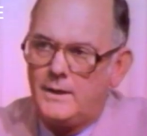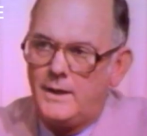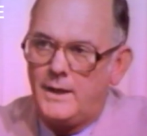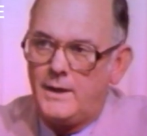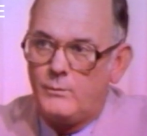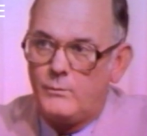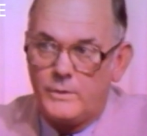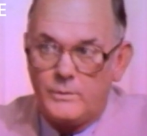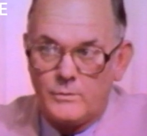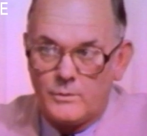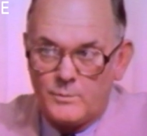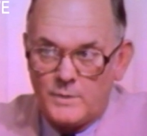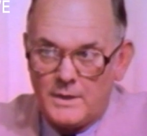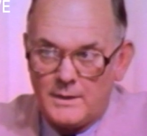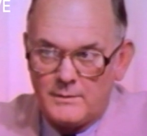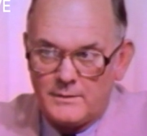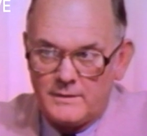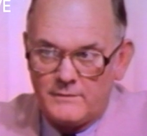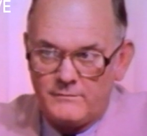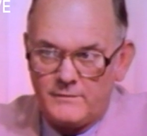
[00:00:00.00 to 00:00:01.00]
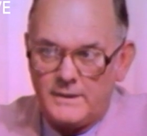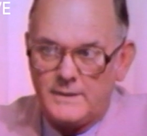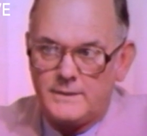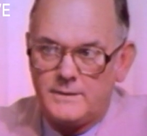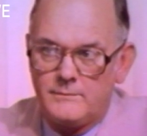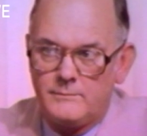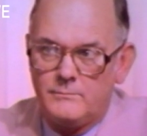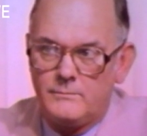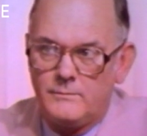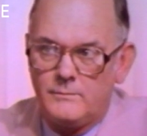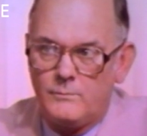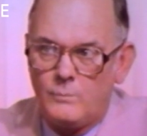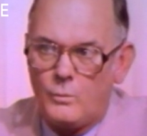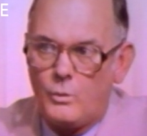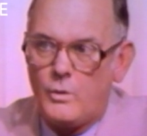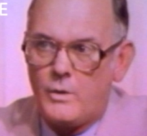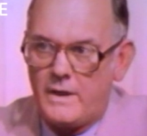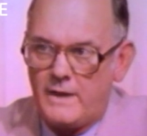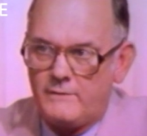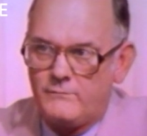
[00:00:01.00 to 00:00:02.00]
And we were probably affected
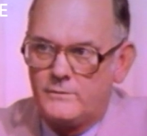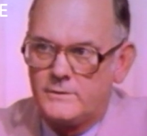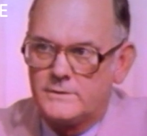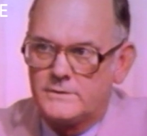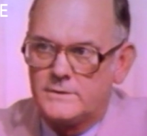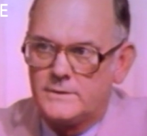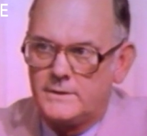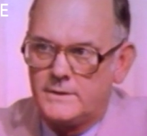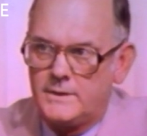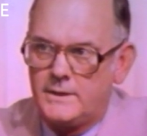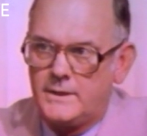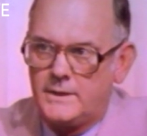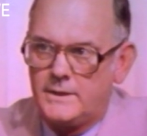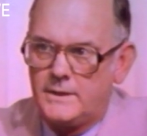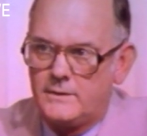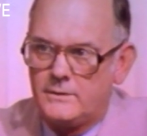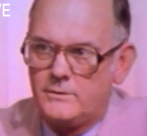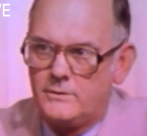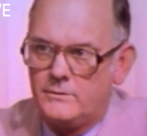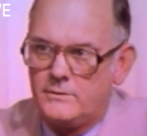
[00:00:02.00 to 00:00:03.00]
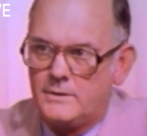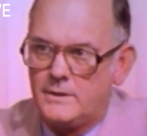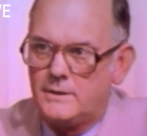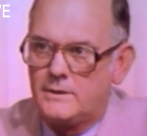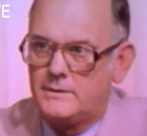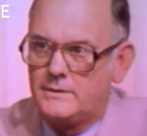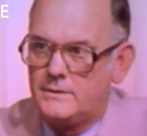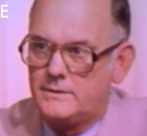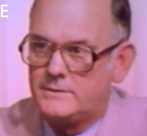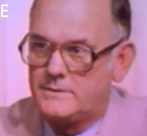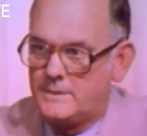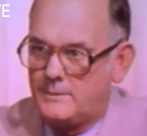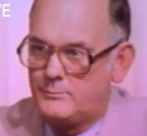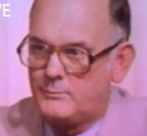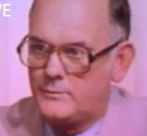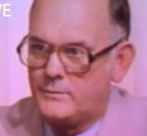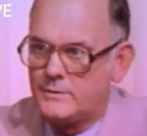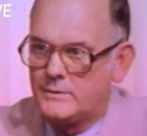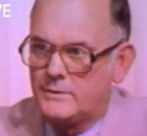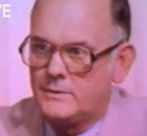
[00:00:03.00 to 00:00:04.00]
more adversely than any other utility
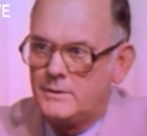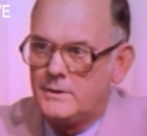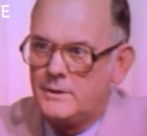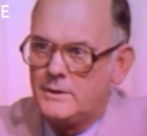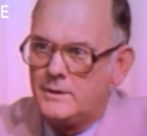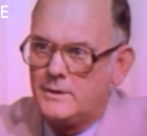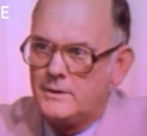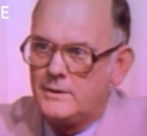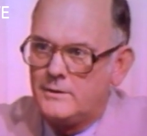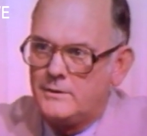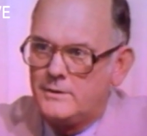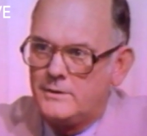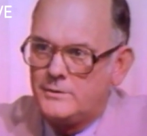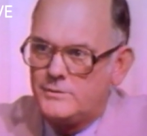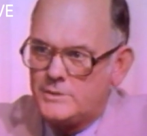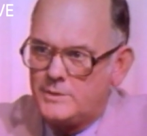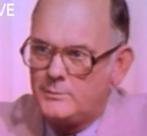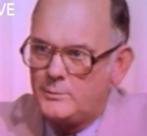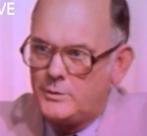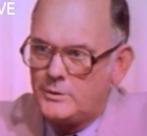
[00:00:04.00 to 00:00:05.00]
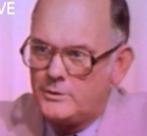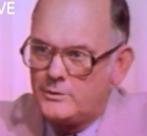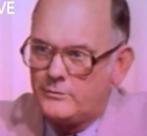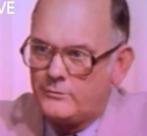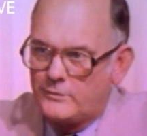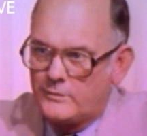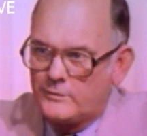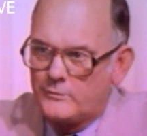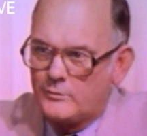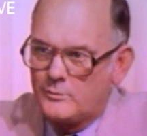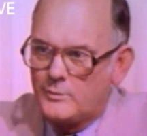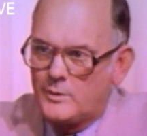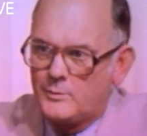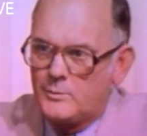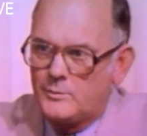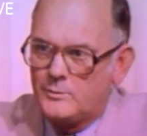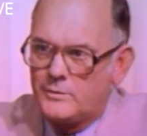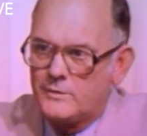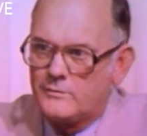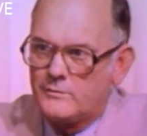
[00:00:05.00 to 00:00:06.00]
except uh, the GPU system up
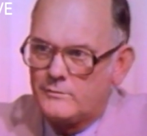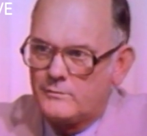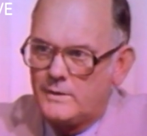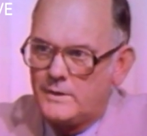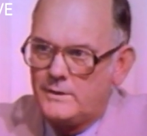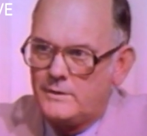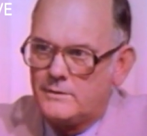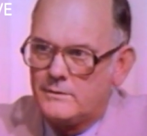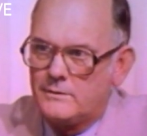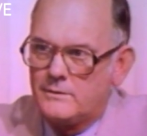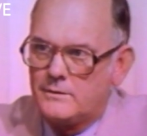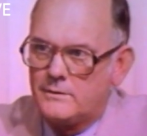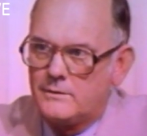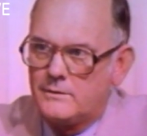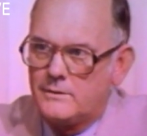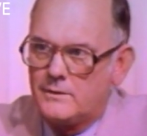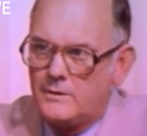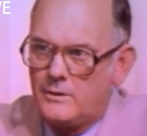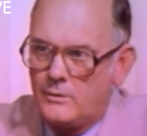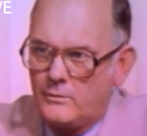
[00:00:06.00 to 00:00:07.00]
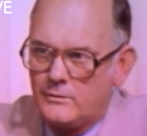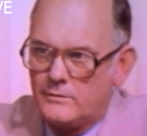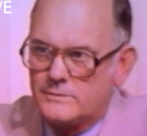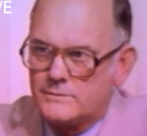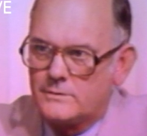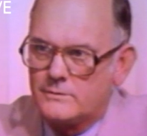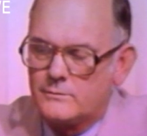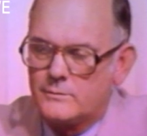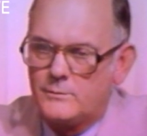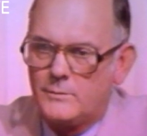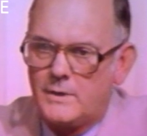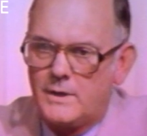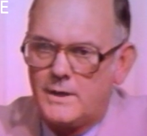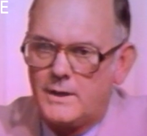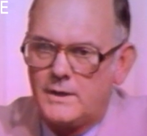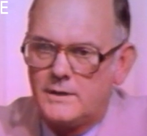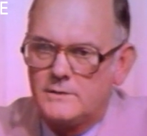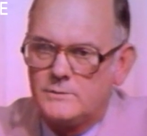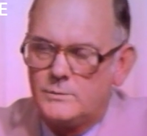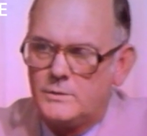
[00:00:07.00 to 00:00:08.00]
in Pennsylvania that are uh, the owners of Three Mile
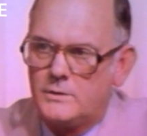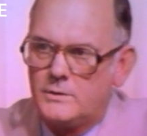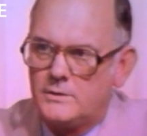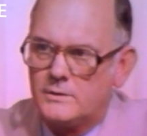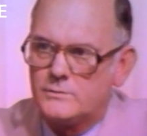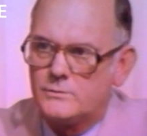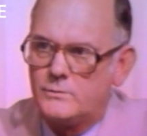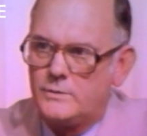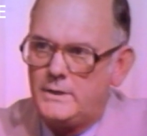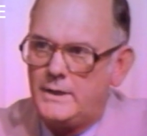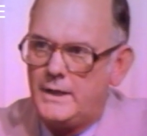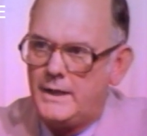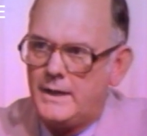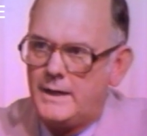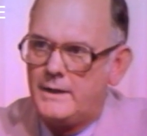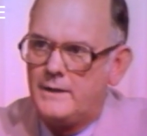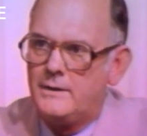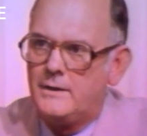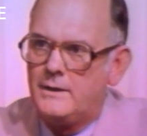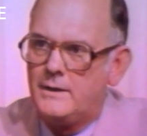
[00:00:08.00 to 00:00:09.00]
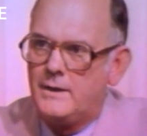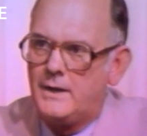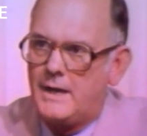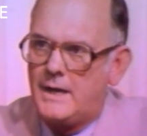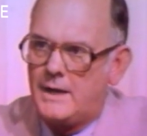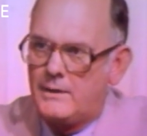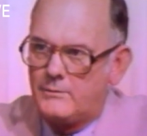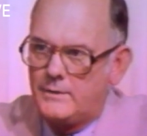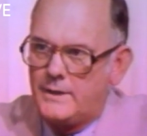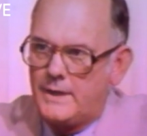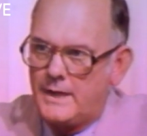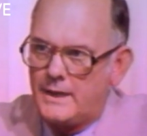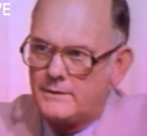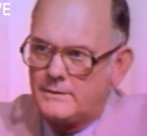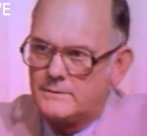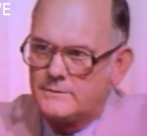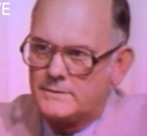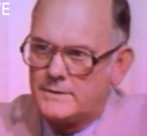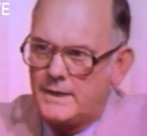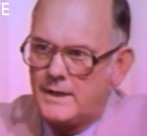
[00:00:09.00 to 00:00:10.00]
Island because we had our
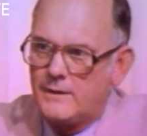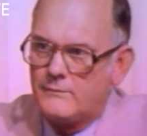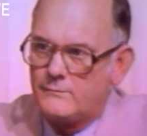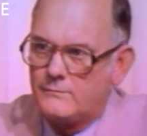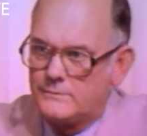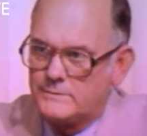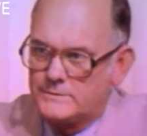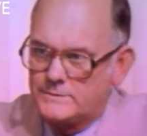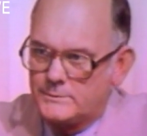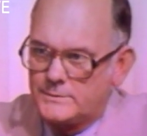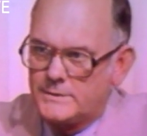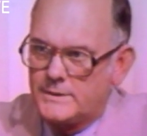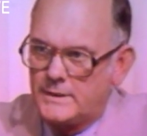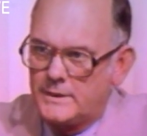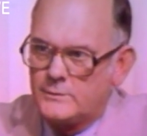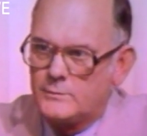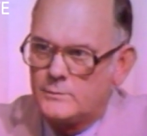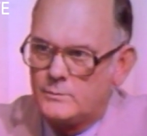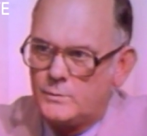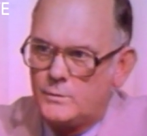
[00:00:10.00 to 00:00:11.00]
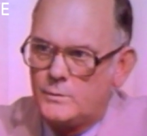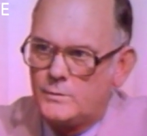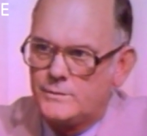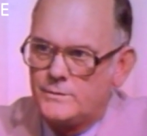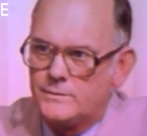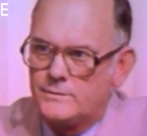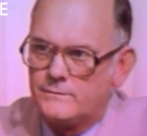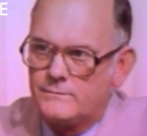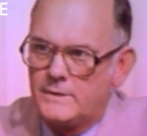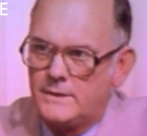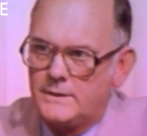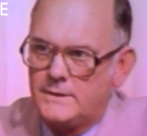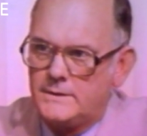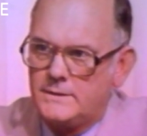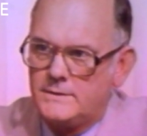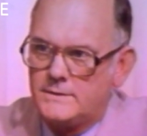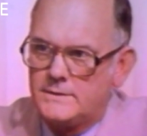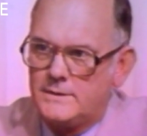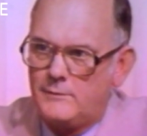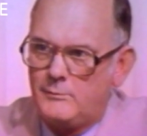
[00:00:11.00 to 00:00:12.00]
reactors out for a substantial portion of
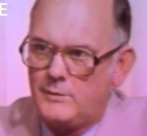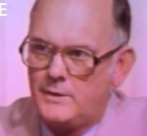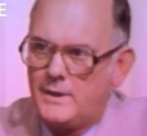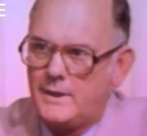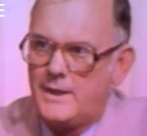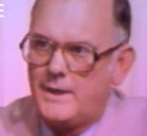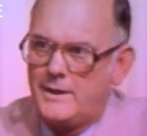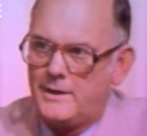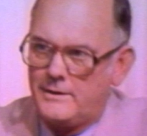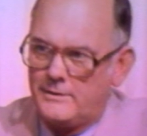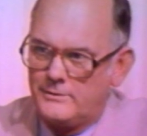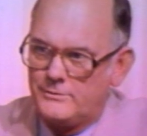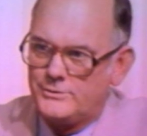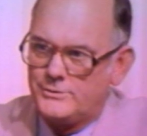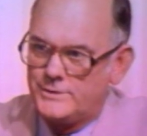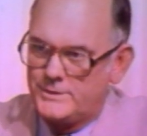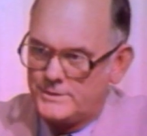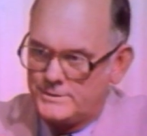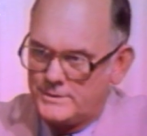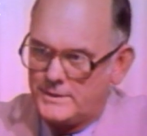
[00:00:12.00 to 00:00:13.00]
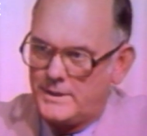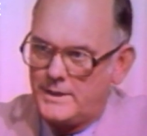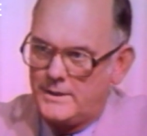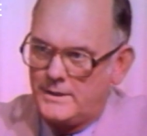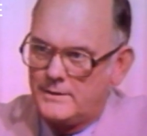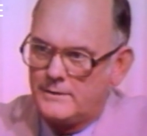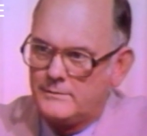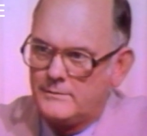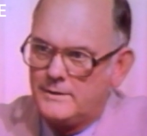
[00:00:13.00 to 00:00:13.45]
1979 and are just now